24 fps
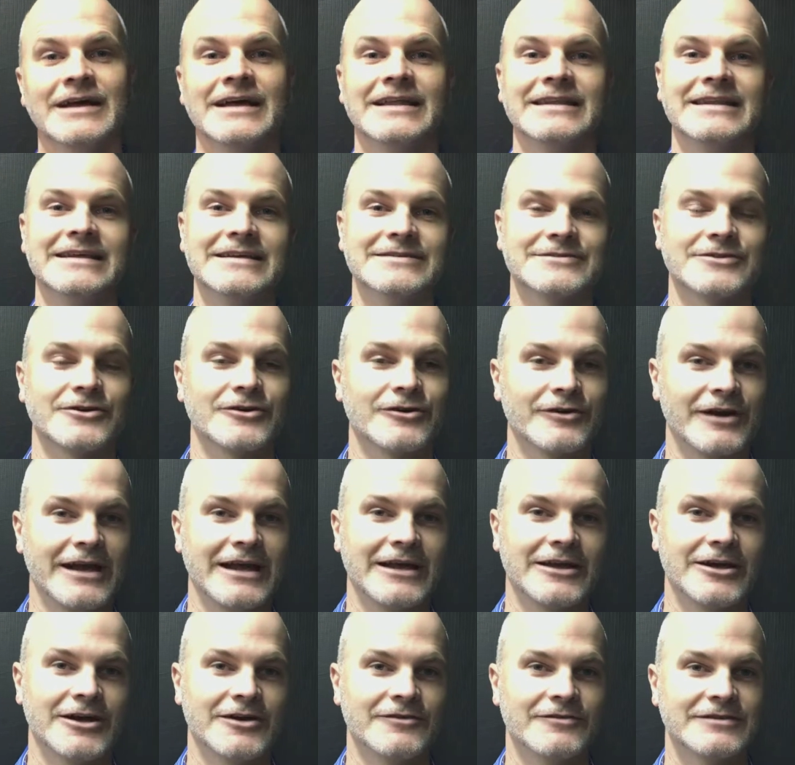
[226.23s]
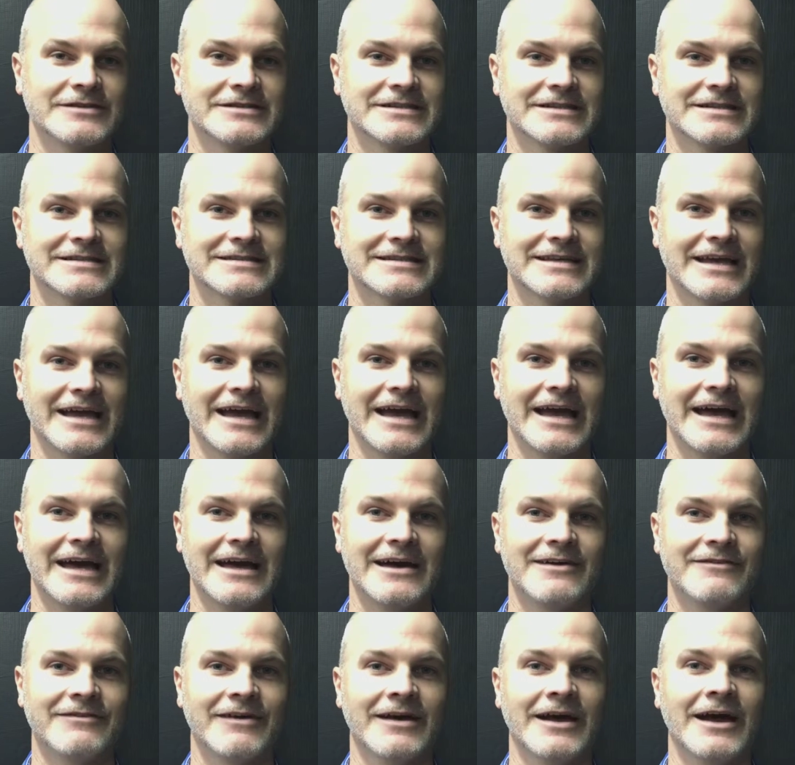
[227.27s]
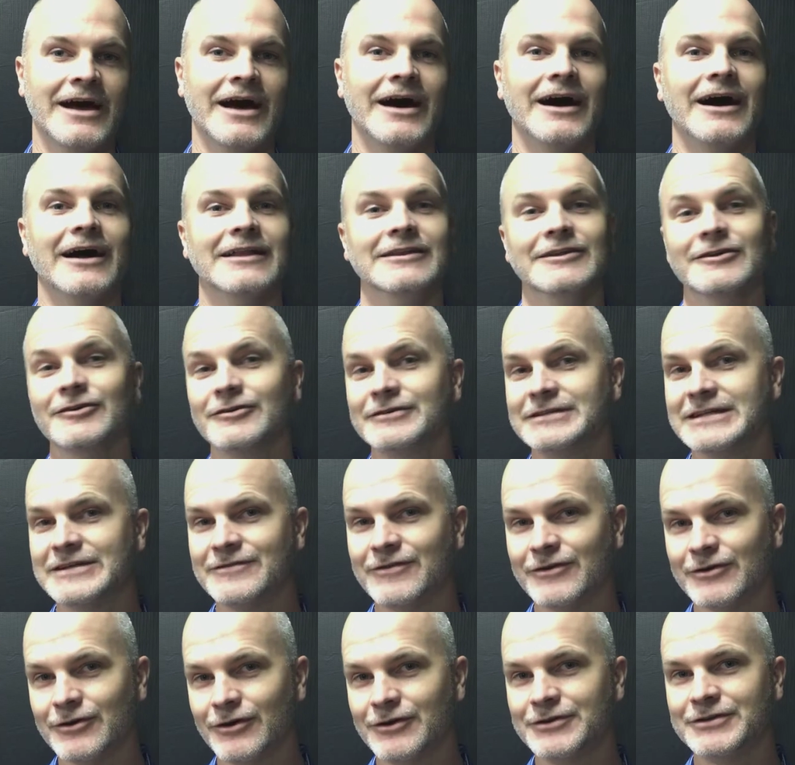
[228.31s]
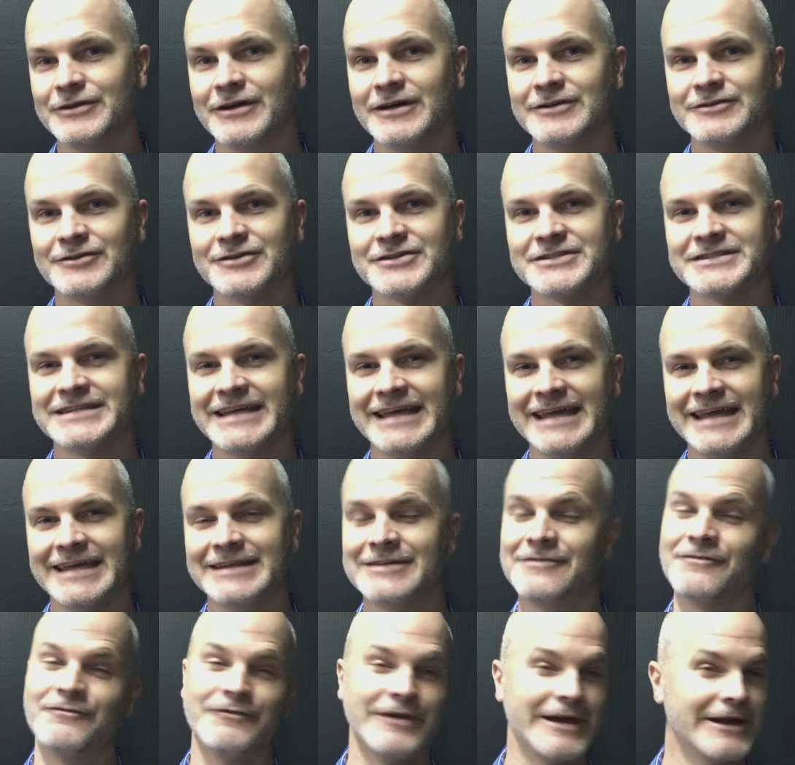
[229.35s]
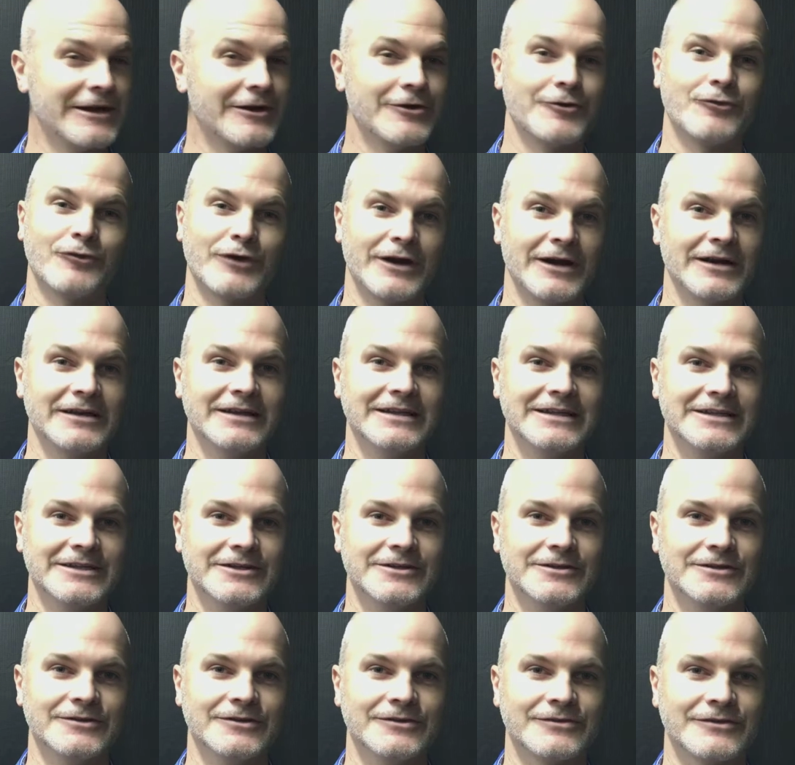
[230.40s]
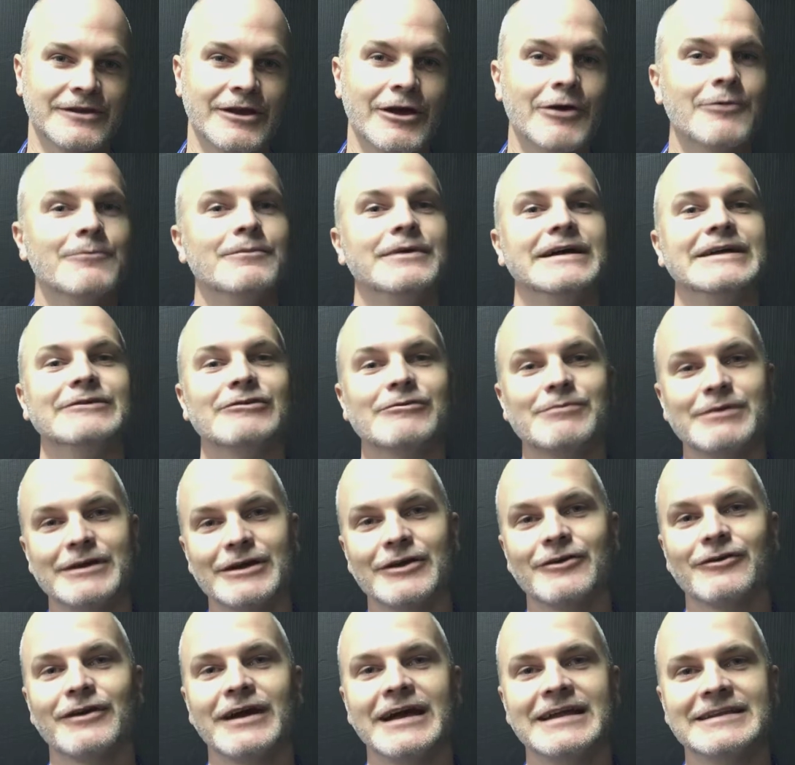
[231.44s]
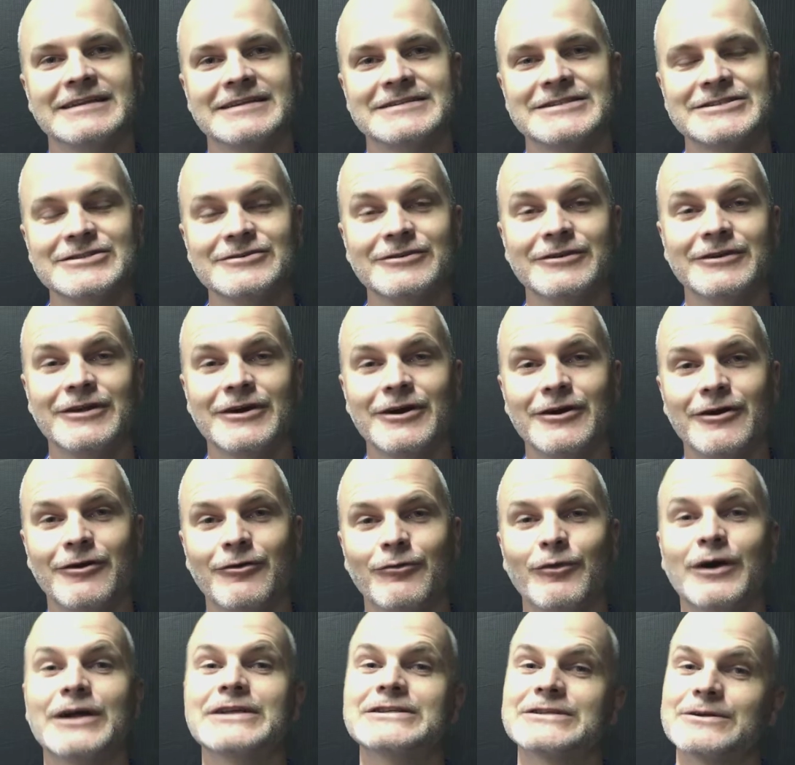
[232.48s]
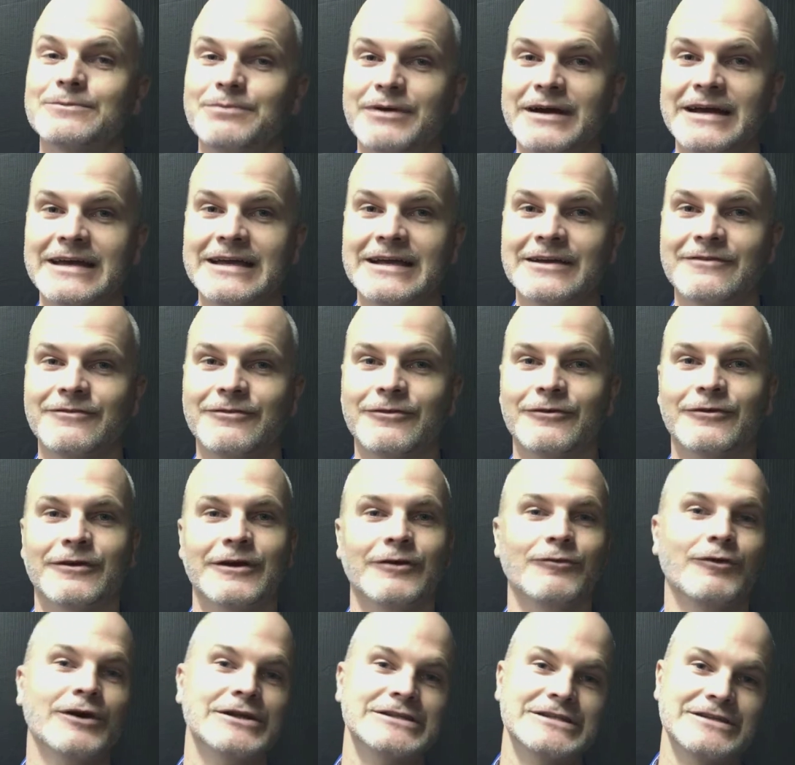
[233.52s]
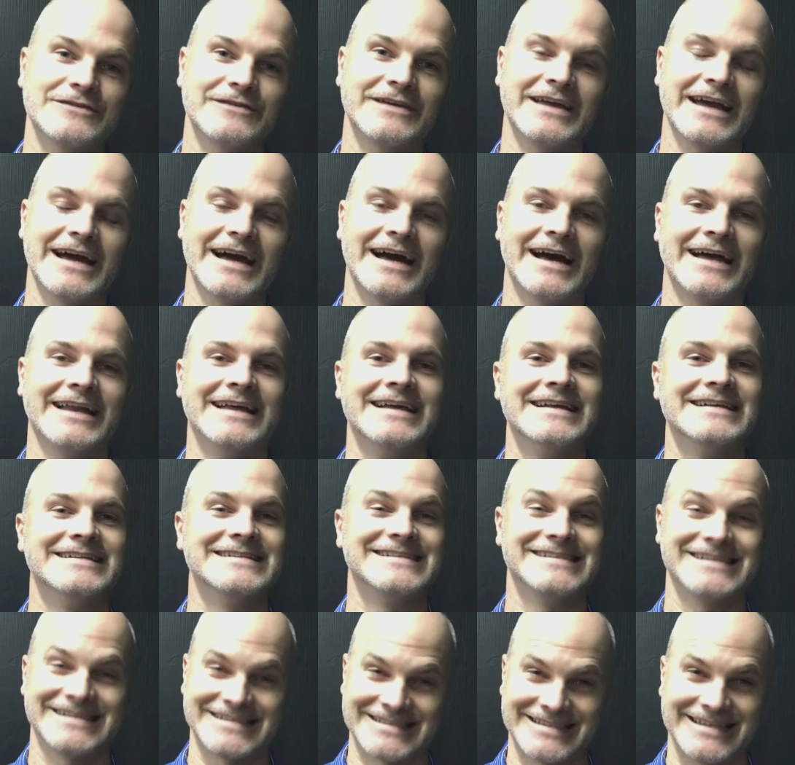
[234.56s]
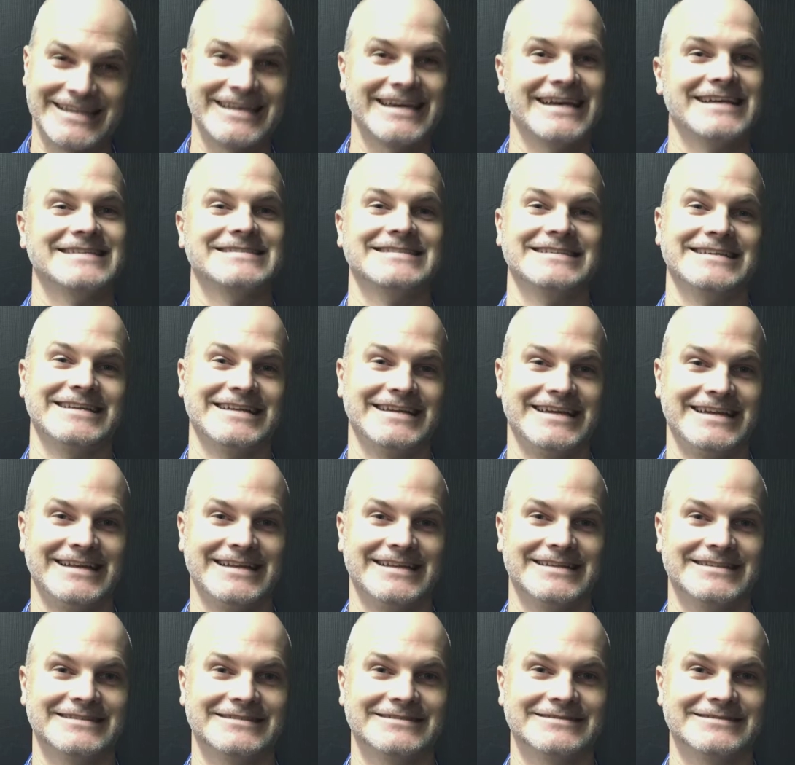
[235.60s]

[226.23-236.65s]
These are great coverages to have, a little difficult to understand and very rarely used, but it would be great that you know what you're paying for and what you've got just in case you need it.